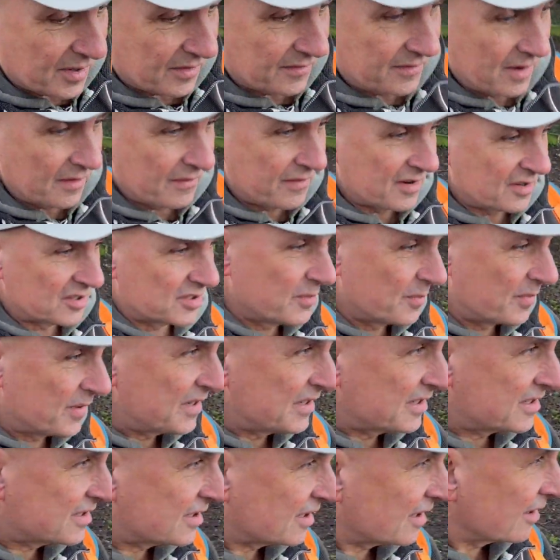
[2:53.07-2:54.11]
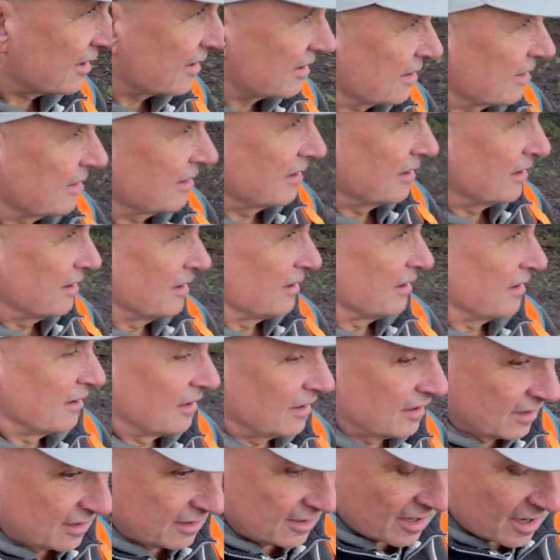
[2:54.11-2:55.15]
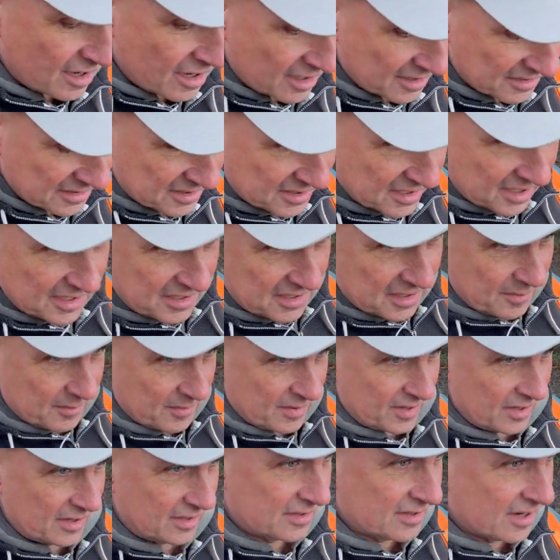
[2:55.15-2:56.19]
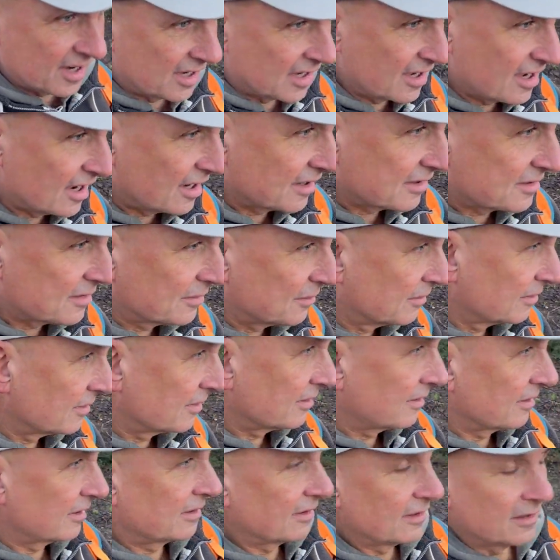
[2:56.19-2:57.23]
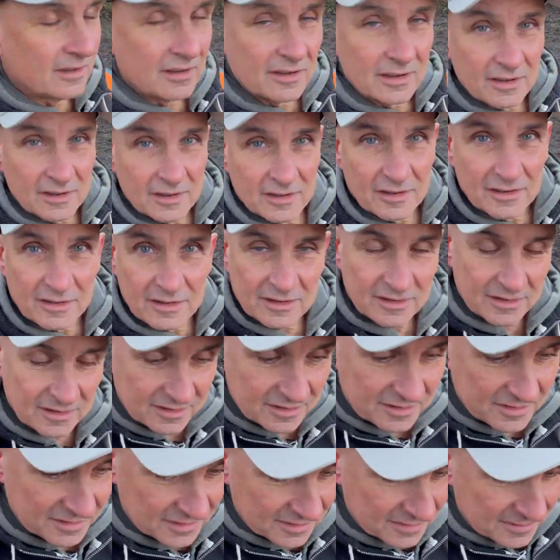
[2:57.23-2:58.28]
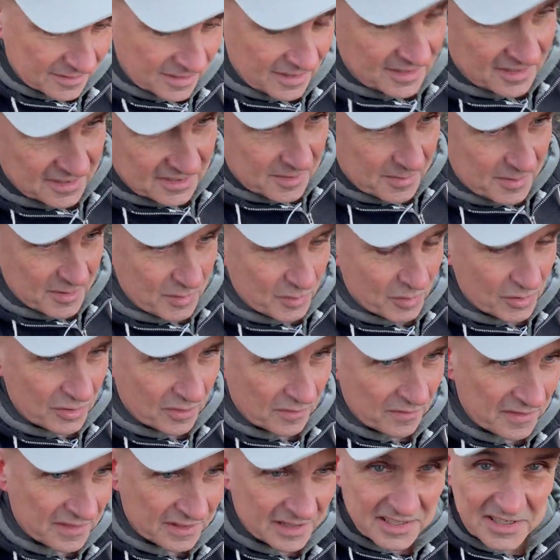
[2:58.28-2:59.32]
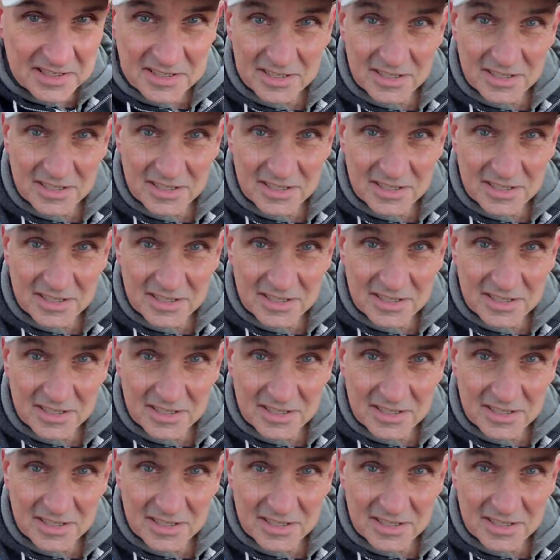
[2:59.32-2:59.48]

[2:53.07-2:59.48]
I've never actually been to the Hearts Stadium, Tynecastle. So this will be one off the list